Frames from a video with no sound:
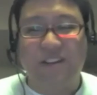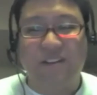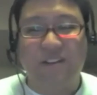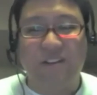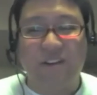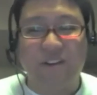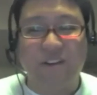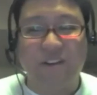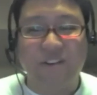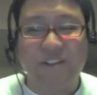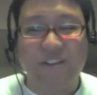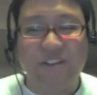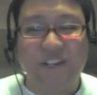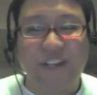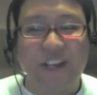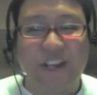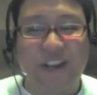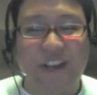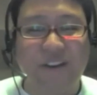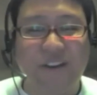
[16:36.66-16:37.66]

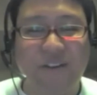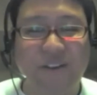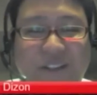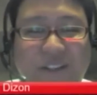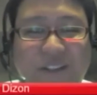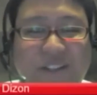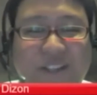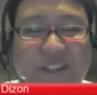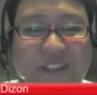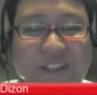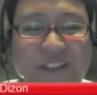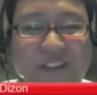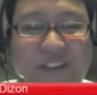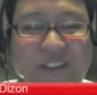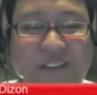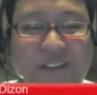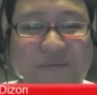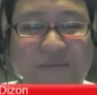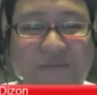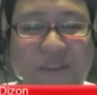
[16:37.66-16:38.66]
Shigeno. It's
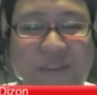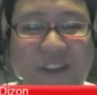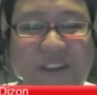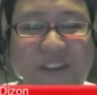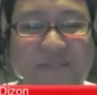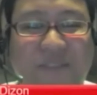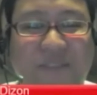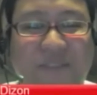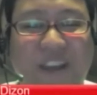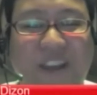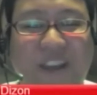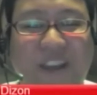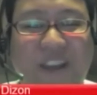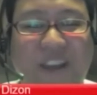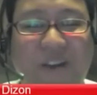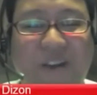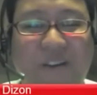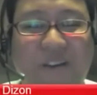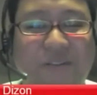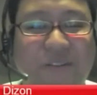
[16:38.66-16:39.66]
the main
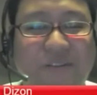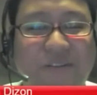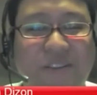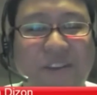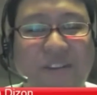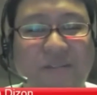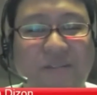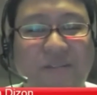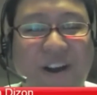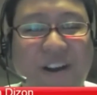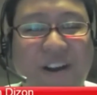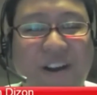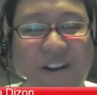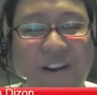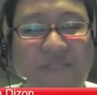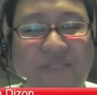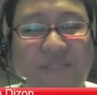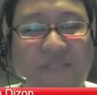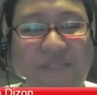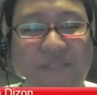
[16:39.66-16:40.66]
character from the manga
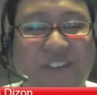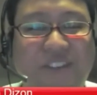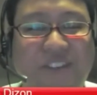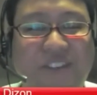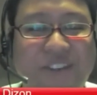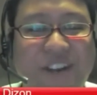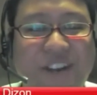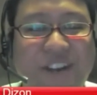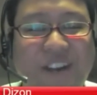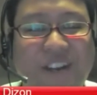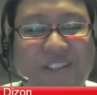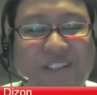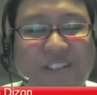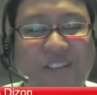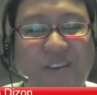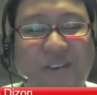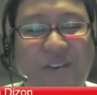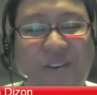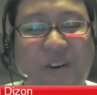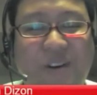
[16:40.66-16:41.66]
Major. So
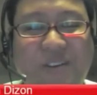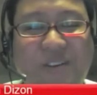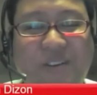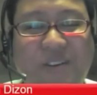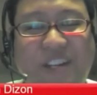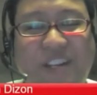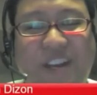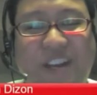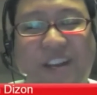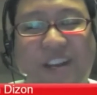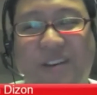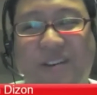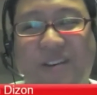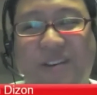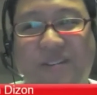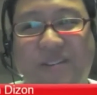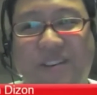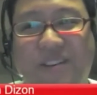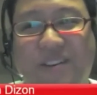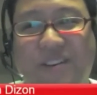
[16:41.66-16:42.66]

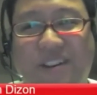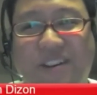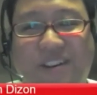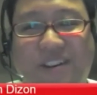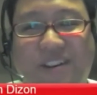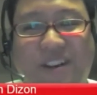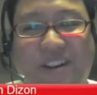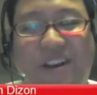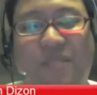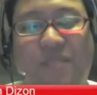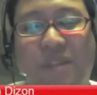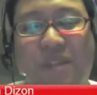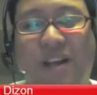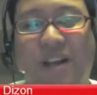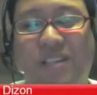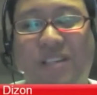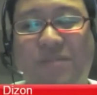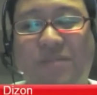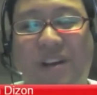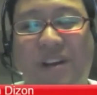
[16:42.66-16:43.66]

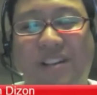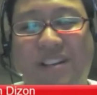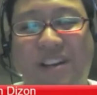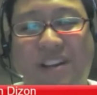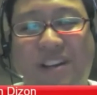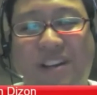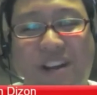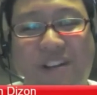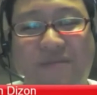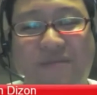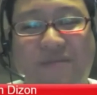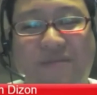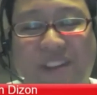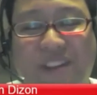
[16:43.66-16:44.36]
goroshigeno.blogspot.com.